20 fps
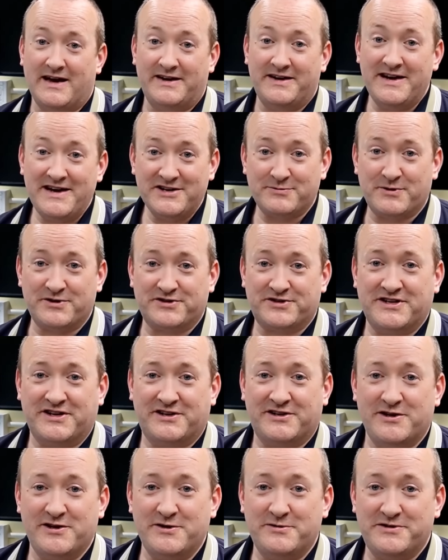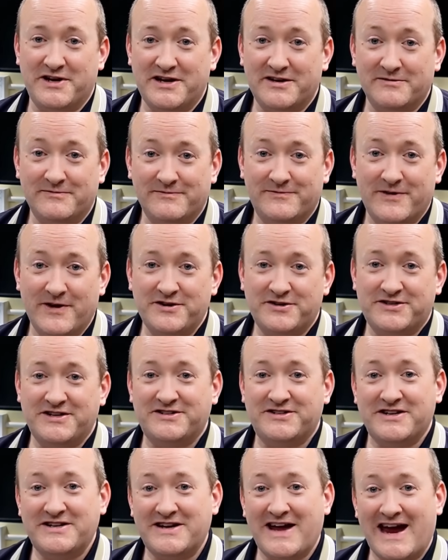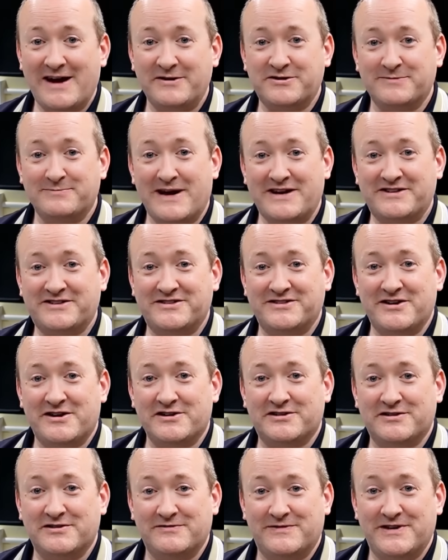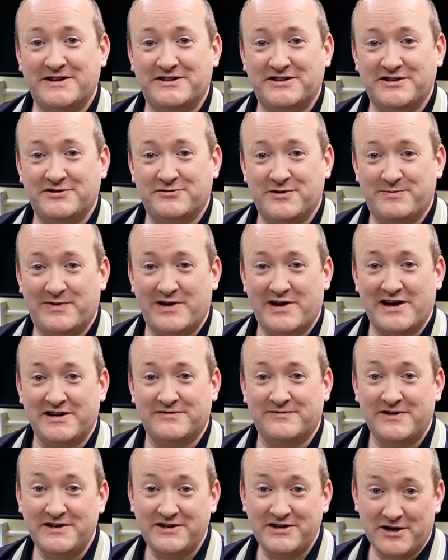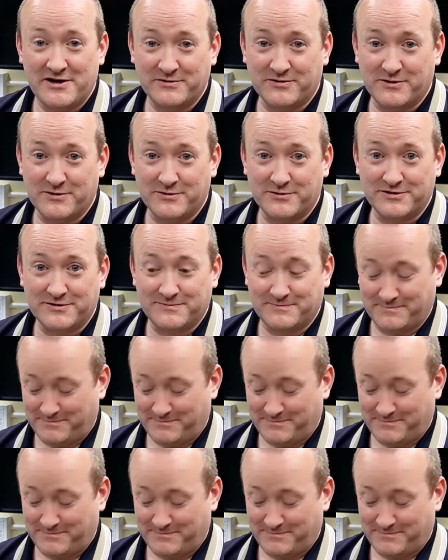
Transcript: And here's what's included. First is the How to Master the Art of Vintage Repairs video course.